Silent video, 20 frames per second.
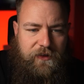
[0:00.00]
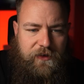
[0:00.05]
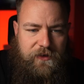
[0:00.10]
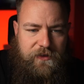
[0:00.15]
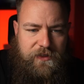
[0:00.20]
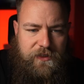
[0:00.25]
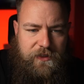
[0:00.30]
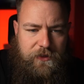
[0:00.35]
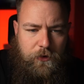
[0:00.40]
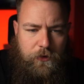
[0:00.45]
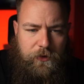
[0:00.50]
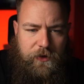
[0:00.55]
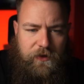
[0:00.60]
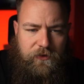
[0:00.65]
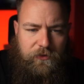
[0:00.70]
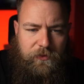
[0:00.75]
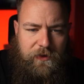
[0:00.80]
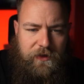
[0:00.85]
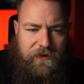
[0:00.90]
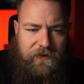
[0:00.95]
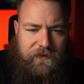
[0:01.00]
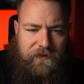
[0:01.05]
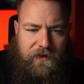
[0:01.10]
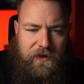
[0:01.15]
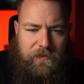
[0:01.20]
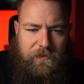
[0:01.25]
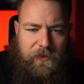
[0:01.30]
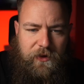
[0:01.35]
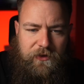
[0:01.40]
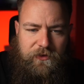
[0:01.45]
that it still gives me the
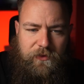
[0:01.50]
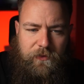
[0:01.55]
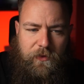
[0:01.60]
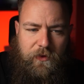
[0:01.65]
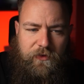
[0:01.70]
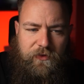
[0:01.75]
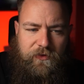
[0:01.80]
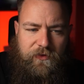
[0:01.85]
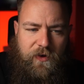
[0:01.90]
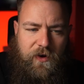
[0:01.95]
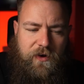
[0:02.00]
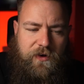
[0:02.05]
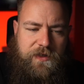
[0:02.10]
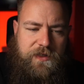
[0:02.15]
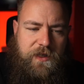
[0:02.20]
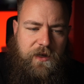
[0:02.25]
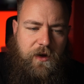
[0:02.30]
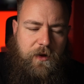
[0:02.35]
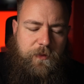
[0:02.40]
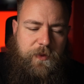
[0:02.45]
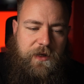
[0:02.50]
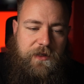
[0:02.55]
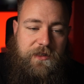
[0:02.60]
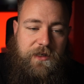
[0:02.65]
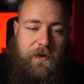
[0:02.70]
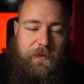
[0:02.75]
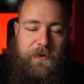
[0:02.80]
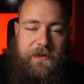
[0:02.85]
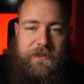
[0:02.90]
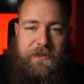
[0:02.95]
same buzz from the first day I picked it
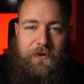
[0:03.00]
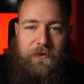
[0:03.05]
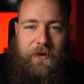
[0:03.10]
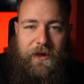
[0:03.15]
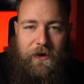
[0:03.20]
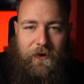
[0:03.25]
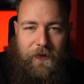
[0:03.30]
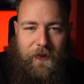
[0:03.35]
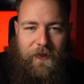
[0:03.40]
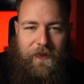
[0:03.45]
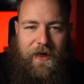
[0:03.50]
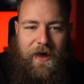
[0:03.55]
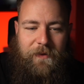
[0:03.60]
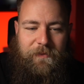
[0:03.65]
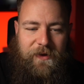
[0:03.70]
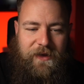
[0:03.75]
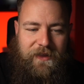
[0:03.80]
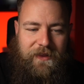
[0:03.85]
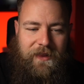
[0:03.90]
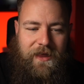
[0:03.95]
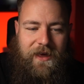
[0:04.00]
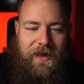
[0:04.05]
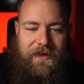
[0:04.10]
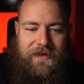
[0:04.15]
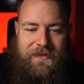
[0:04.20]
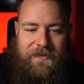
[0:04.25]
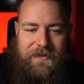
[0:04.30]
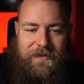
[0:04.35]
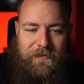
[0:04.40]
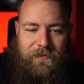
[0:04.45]
up until now. Now that, mate, that
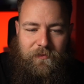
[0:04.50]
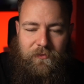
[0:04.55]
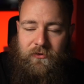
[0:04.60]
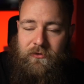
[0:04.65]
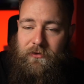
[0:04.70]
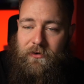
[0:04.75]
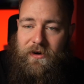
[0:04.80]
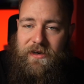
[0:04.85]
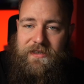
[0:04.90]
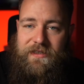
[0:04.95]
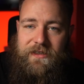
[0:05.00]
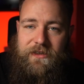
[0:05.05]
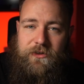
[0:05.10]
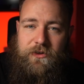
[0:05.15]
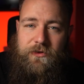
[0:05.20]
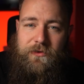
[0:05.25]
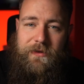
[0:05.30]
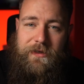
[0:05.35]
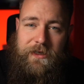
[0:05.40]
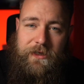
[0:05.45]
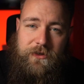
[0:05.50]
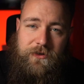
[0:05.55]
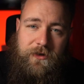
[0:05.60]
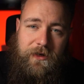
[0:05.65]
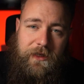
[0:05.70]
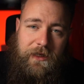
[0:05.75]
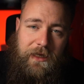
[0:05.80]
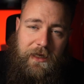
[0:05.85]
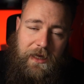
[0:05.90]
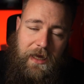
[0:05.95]
is priceless. You
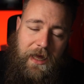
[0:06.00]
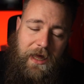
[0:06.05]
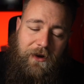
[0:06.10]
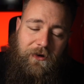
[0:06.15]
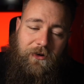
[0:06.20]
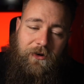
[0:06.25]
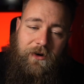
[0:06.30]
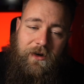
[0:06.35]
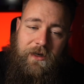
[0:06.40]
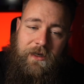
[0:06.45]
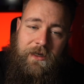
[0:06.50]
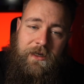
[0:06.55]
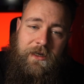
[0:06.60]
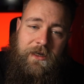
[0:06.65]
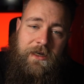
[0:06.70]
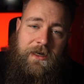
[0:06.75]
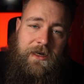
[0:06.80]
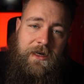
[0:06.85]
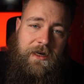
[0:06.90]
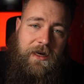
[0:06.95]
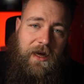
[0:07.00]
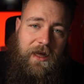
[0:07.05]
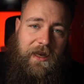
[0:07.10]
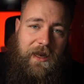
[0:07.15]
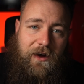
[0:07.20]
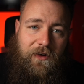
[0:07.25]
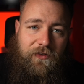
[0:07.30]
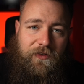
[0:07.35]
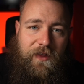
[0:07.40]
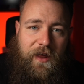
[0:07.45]
literally cannot
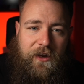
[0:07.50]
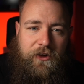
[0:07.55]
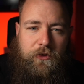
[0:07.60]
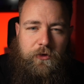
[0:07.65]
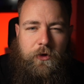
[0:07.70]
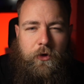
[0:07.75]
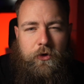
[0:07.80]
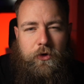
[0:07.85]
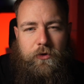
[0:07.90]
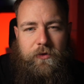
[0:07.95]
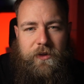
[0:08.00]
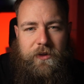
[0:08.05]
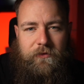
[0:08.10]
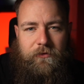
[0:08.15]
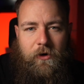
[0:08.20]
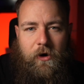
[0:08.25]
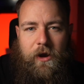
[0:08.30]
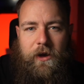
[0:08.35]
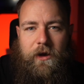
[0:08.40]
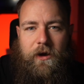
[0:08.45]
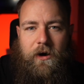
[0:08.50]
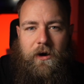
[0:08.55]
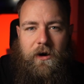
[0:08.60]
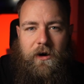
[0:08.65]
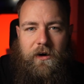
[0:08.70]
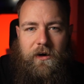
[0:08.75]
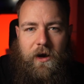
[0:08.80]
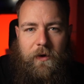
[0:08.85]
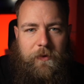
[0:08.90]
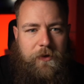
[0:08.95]
allow for that, and you know you're in the right
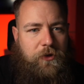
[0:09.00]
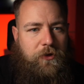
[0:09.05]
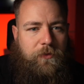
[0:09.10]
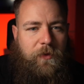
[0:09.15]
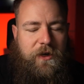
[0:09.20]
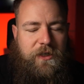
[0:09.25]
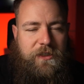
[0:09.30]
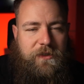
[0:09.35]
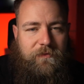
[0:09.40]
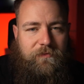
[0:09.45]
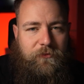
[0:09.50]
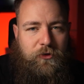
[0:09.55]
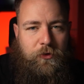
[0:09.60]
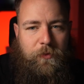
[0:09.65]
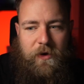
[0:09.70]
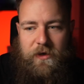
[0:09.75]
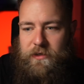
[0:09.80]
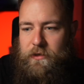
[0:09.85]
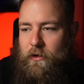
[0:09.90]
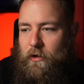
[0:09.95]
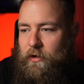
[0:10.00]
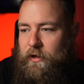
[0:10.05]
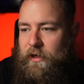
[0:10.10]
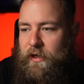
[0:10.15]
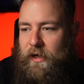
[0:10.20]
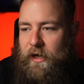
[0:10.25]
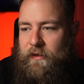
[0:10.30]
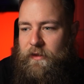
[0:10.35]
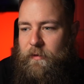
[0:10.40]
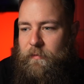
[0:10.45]
car. I mean, you must lock
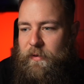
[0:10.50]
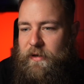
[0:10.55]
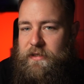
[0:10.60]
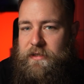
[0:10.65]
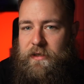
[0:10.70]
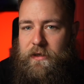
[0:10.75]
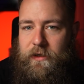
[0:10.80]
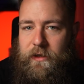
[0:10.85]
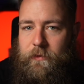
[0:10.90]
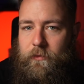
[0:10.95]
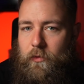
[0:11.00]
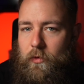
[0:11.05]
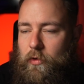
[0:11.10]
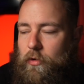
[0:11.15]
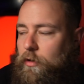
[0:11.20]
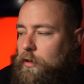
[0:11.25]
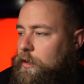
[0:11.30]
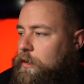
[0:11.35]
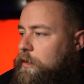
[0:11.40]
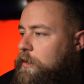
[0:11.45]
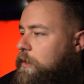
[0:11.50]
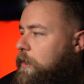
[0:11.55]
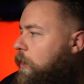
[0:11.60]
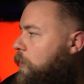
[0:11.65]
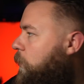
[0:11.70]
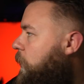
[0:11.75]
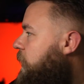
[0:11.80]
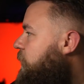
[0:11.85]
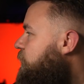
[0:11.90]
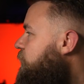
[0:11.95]
it and then basically walk
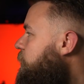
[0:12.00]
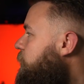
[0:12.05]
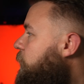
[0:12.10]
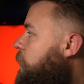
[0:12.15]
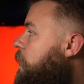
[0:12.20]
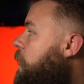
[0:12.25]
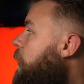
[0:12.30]
away from your